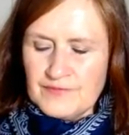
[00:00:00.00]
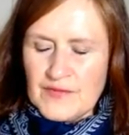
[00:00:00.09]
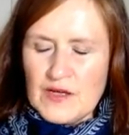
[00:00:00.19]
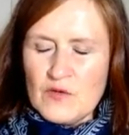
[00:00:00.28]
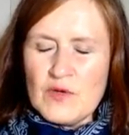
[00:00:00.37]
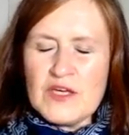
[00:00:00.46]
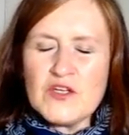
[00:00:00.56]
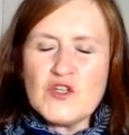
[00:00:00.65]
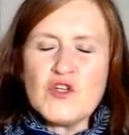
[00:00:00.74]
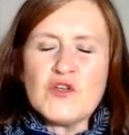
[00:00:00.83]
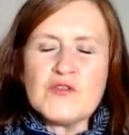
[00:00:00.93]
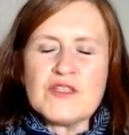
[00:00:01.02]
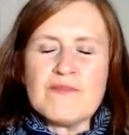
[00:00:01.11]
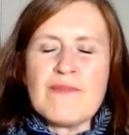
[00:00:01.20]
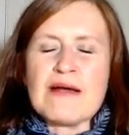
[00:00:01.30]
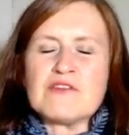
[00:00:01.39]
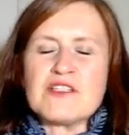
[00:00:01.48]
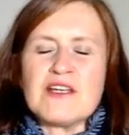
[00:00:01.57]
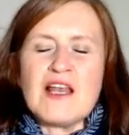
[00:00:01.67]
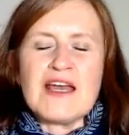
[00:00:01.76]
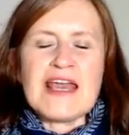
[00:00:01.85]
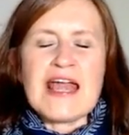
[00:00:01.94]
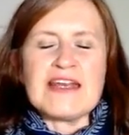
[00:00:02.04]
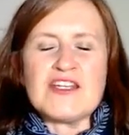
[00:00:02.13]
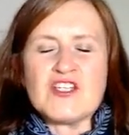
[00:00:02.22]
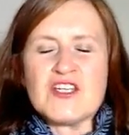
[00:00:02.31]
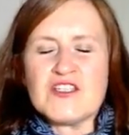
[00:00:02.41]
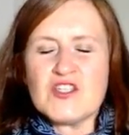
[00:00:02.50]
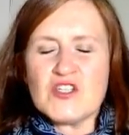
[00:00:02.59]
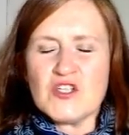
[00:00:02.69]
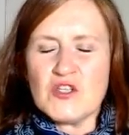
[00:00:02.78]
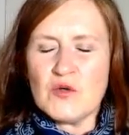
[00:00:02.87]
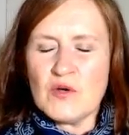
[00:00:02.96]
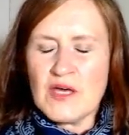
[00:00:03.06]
We can use the mountain-like energies to